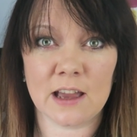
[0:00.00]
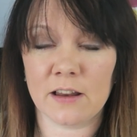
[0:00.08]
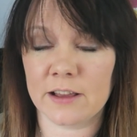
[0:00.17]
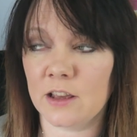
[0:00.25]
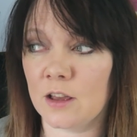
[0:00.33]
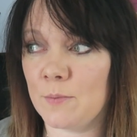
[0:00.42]

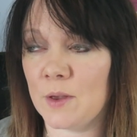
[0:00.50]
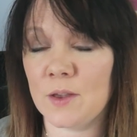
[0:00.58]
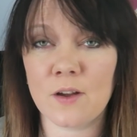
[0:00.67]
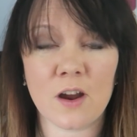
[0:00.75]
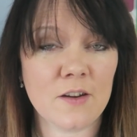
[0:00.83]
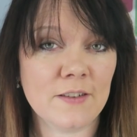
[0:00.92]
Like, it could be
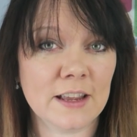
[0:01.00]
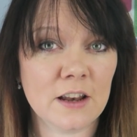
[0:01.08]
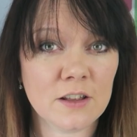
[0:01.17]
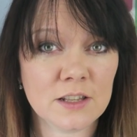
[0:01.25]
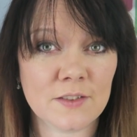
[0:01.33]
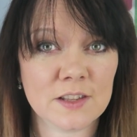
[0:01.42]
occurring in
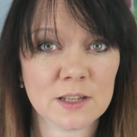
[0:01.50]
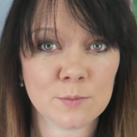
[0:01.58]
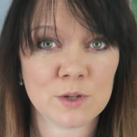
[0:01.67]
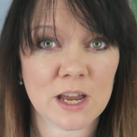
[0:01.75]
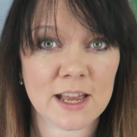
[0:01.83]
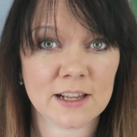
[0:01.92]
loads of other
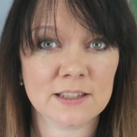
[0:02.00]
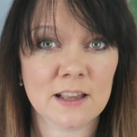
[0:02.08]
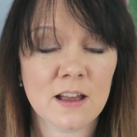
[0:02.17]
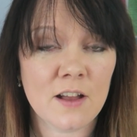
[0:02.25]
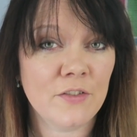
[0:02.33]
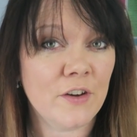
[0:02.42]
subjects
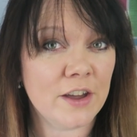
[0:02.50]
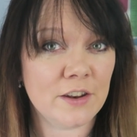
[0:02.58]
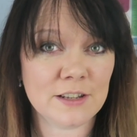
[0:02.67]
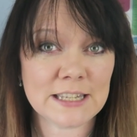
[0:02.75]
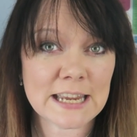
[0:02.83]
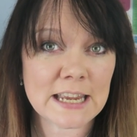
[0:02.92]
that I
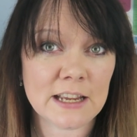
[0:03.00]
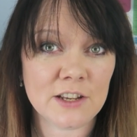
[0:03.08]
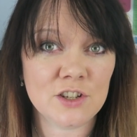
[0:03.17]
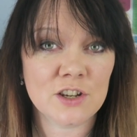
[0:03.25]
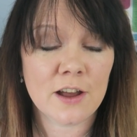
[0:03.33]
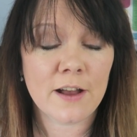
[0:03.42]
don't
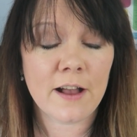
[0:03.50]
teach,